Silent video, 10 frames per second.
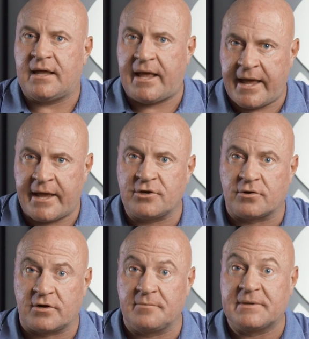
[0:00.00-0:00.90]
and you're
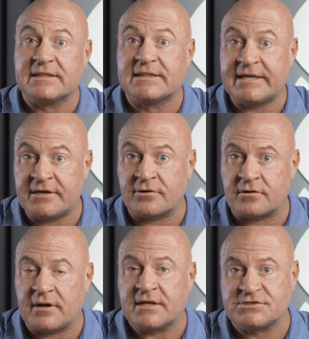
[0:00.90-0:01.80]
gonna be
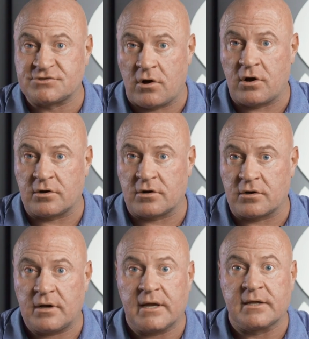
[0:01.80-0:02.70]
leaner and
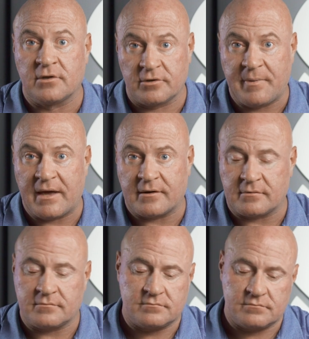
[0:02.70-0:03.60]
stronger and look better.
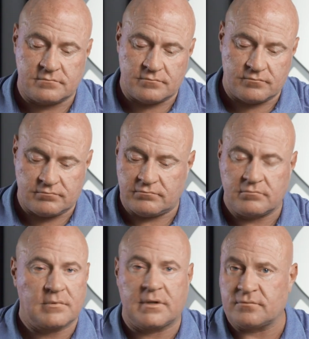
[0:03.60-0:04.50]

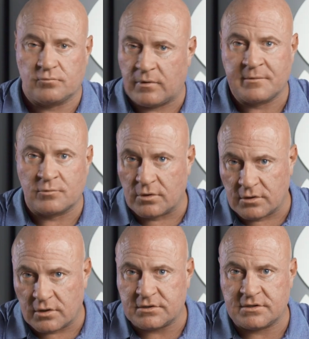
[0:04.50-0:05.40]
And women will
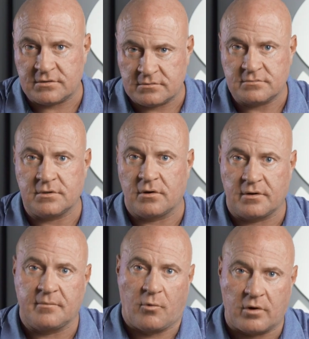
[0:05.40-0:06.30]
look, you know,
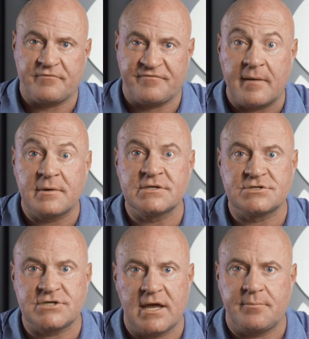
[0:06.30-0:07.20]
in a more feminine
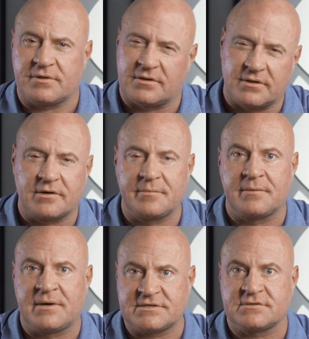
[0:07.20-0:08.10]
shape with a little bit of
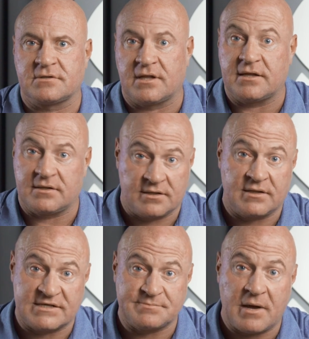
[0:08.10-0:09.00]
muscle and
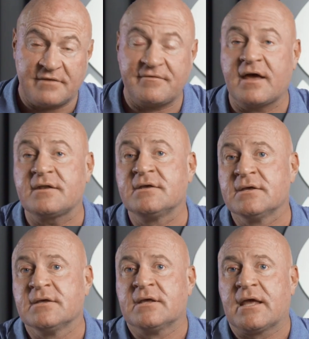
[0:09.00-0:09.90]
less body fat,
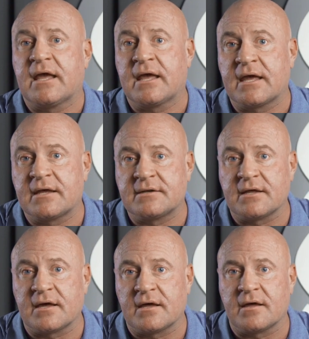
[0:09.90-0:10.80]
and
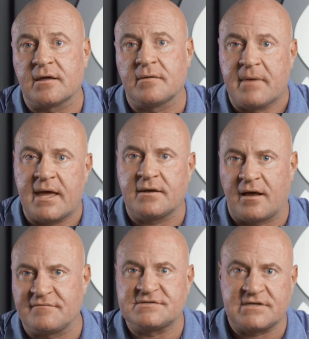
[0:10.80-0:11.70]
men
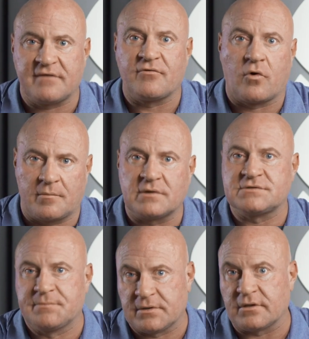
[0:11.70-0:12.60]
obviously have the hormones
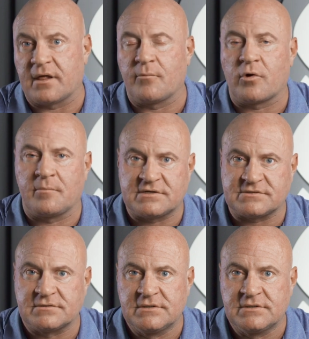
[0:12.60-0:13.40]
to build a lot more muscle.